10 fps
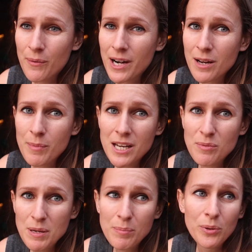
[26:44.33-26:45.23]
I
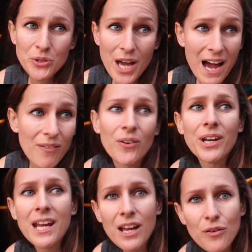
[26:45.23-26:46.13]
recommend people to have
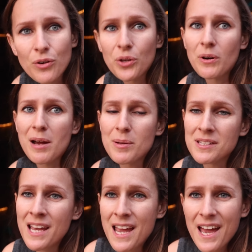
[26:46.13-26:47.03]
on hand for their rabbits,